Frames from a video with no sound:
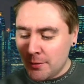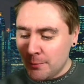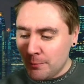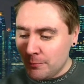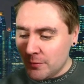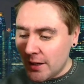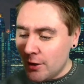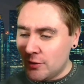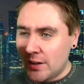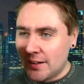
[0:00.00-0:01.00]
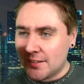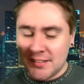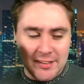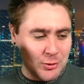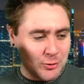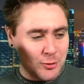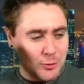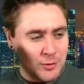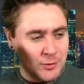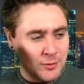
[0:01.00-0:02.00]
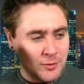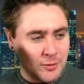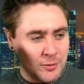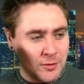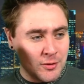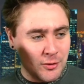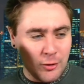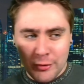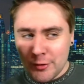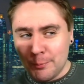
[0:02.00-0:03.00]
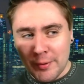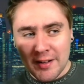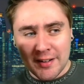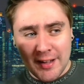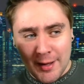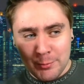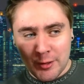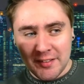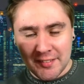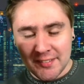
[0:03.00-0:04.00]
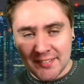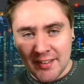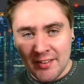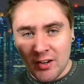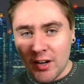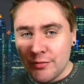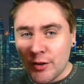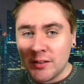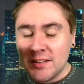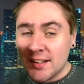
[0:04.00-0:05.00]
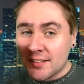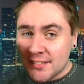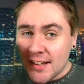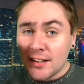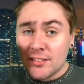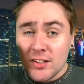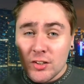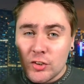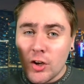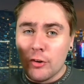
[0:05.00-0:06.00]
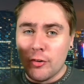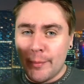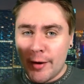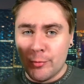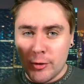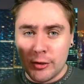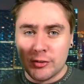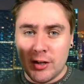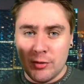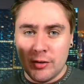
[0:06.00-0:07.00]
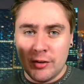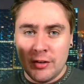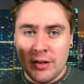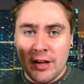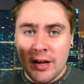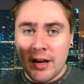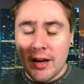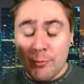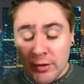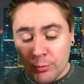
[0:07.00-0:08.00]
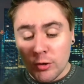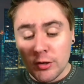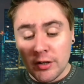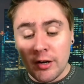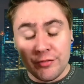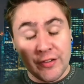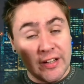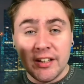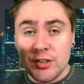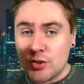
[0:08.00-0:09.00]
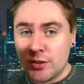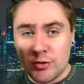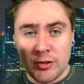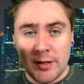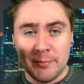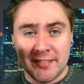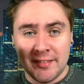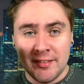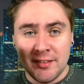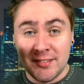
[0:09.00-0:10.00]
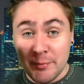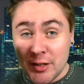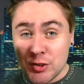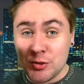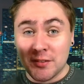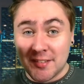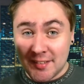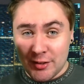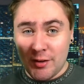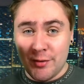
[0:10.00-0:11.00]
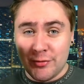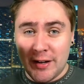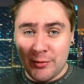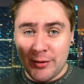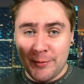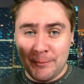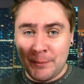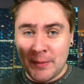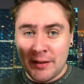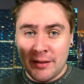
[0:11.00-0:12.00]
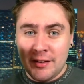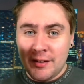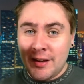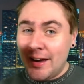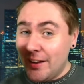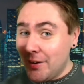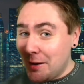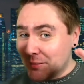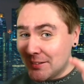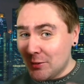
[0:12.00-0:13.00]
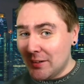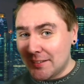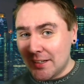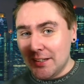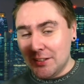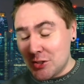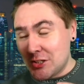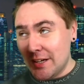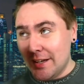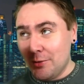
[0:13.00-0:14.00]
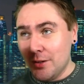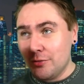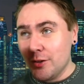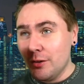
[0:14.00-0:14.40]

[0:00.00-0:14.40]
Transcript: Yellow Taxi or London Black Cab prices. I've got the exact dollar amount worked out, and we can work it out for each of the trips. So make sure to stick around for that one. And I am so excited to share that with you.